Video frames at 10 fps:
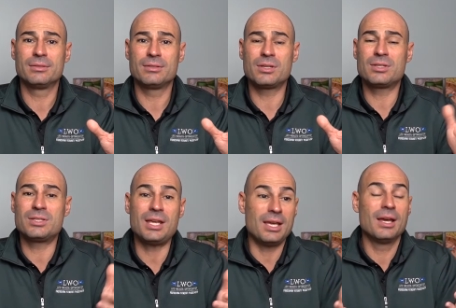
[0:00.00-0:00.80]
to
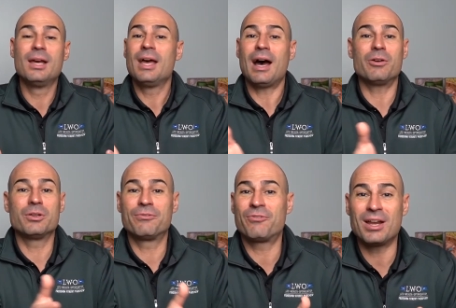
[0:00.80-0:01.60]
see how
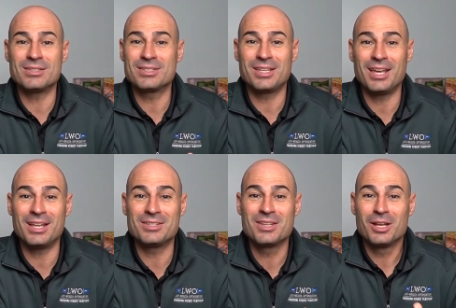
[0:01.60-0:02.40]
your friends
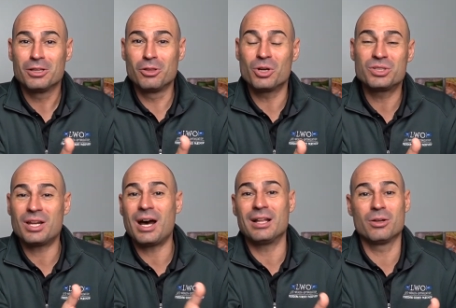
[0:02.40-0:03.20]
kids looked at
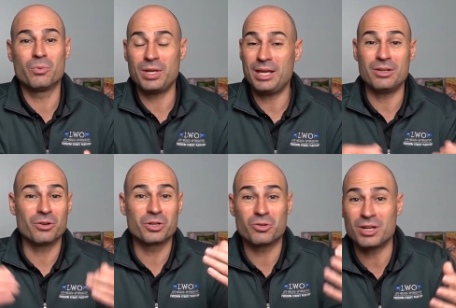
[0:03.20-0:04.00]
halloween
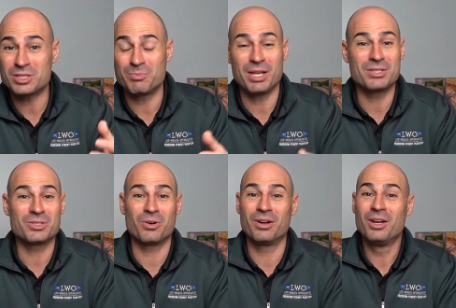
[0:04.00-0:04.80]
or
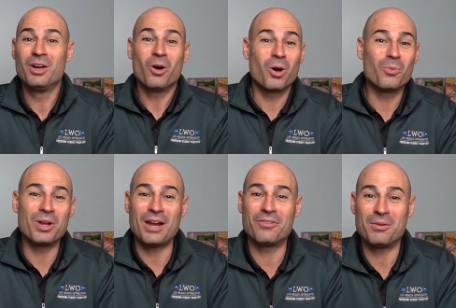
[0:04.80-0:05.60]
christmas or or
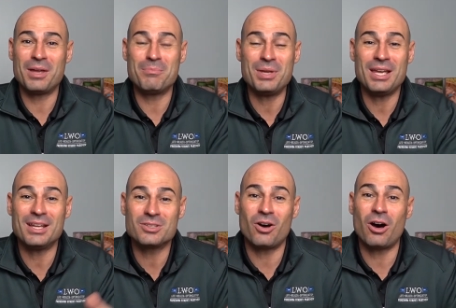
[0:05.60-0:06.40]
whatever it may be
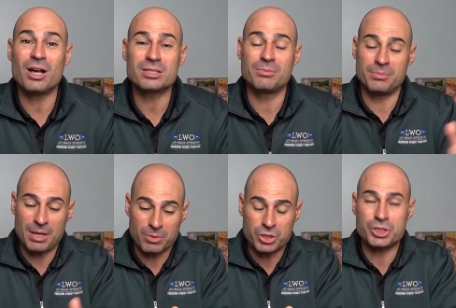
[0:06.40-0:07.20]
it's awesome to be
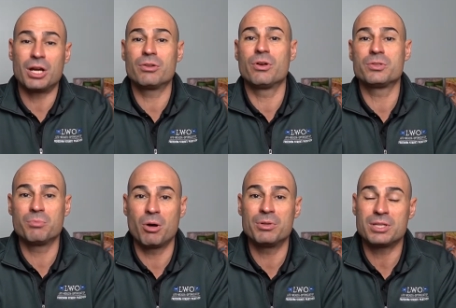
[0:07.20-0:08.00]
able to share those
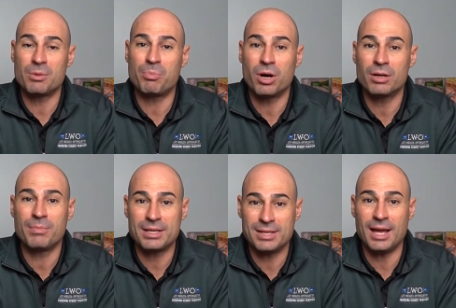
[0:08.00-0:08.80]
moments and a part of
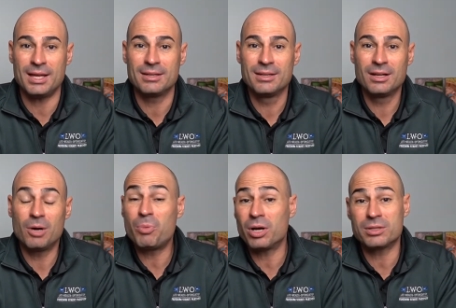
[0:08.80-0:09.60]
my day
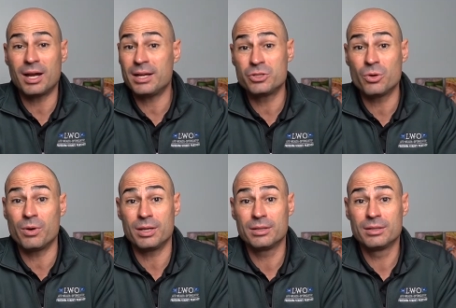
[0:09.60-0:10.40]
a part that i enjoy